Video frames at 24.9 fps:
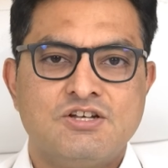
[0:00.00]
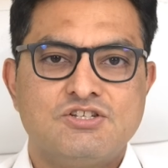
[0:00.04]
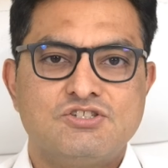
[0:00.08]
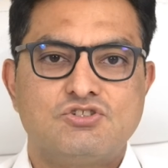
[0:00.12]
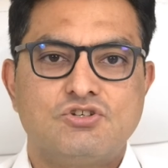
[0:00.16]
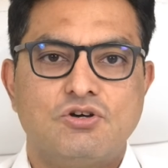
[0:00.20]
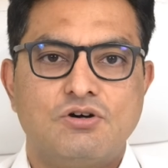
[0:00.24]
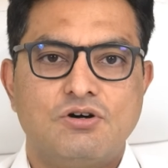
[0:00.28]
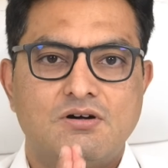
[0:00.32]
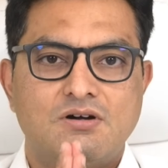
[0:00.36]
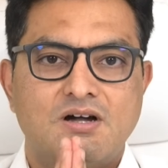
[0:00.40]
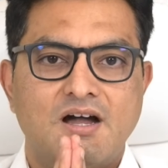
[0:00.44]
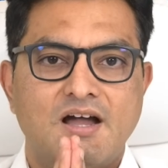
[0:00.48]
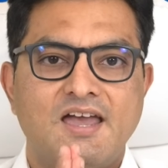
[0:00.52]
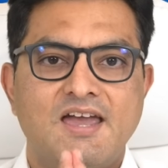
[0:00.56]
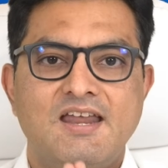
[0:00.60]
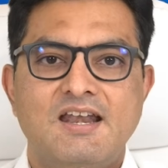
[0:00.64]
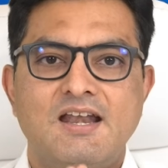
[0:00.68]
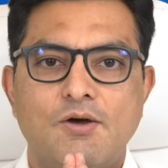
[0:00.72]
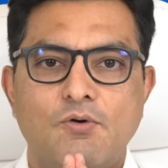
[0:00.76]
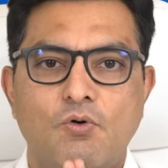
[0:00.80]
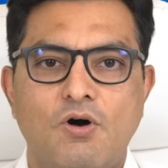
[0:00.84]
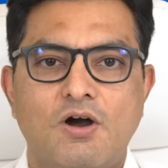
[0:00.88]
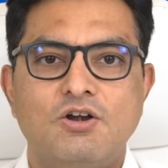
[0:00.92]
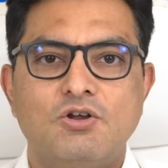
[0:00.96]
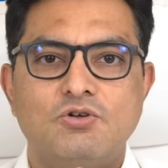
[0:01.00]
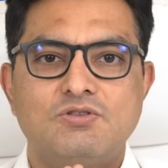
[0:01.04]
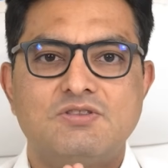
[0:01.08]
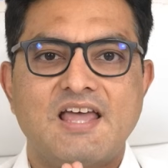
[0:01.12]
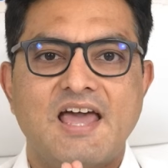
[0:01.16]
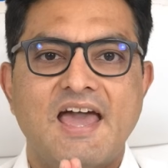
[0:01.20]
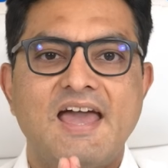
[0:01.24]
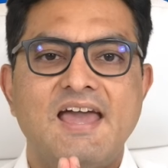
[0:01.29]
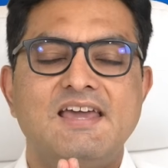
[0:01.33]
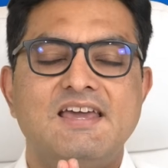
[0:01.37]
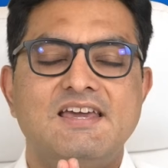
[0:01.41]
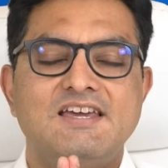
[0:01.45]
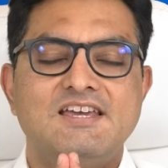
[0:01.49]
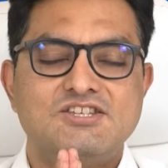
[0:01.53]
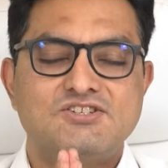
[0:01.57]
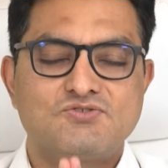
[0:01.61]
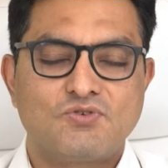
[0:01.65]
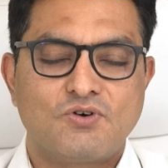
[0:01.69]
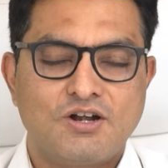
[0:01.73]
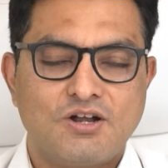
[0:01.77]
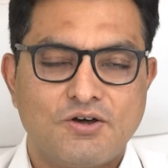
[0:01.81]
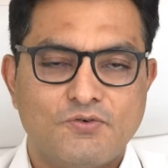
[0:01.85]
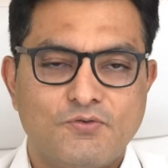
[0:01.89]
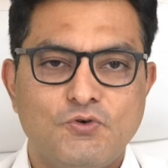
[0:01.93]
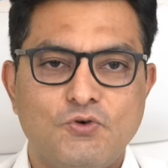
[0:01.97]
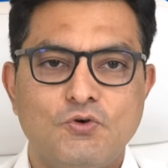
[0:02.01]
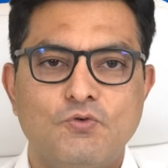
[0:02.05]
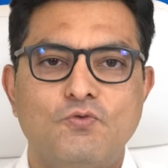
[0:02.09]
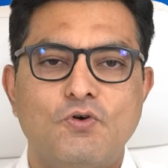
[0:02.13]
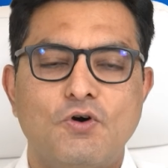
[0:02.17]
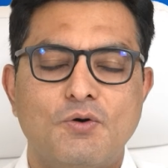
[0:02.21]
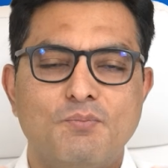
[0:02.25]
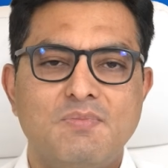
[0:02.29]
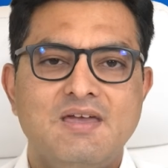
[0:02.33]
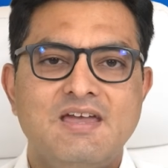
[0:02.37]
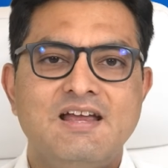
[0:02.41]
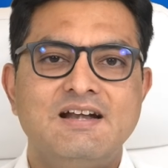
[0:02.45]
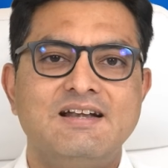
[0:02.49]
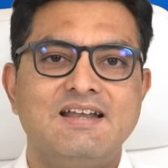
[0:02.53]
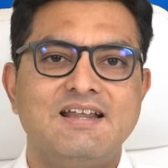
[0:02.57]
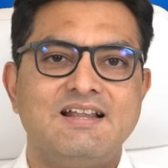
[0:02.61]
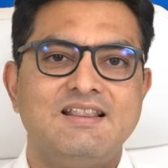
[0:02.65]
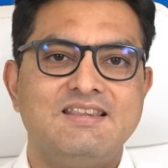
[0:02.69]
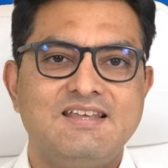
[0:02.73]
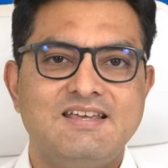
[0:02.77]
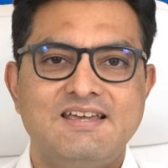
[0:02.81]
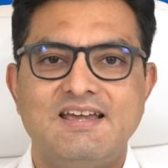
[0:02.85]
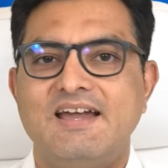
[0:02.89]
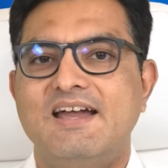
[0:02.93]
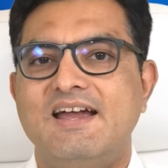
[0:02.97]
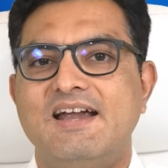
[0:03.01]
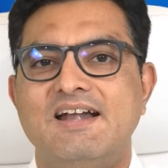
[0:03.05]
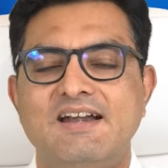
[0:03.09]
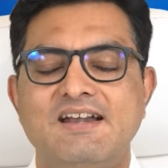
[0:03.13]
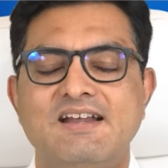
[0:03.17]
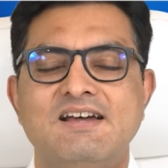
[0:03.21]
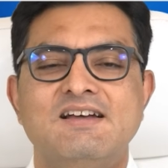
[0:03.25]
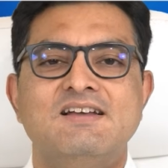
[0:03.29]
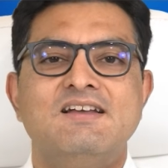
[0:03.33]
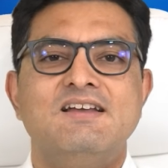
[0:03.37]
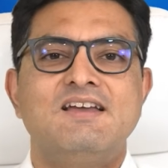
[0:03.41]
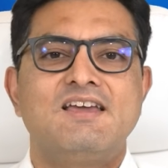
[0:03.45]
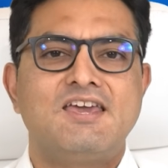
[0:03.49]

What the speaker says: So again, I want to thank each one of you for being till the end.